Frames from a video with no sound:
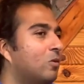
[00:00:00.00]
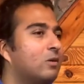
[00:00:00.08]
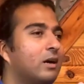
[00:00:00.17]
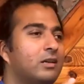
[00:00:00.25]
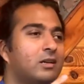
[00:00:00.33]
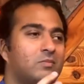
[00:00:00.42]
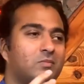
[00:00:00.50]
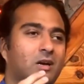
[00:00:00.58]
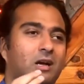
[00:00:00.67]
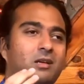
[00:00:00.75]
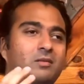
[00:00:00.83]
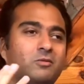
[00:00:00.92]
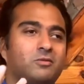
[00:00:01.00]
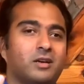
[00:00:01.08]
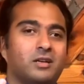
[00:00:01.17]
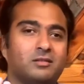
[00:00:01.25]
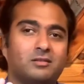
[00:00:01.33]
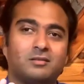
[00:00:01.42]
Oh, I am, I am
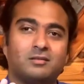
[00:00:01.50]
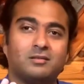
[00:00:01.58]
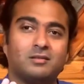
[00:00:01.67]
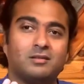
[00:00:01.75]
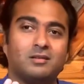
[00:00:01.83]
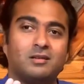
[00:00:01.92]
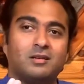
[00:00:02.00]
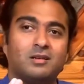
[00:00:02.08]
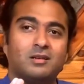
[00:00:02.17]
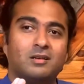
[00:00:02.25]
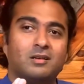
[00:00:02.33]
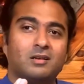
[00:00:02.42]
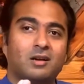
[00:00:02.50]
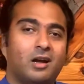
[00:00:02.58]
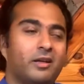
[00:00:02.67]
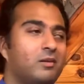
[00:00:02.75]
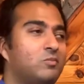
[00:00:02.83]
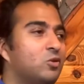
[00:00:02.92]
great.
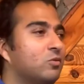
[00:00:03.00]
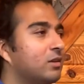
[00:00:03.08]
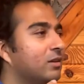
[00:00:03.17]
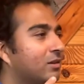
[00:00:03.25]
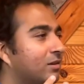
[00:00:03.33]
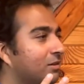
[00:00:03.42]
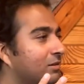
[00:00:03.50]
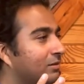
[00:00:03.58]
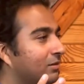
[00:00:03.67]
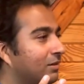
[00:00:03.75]
I am unique.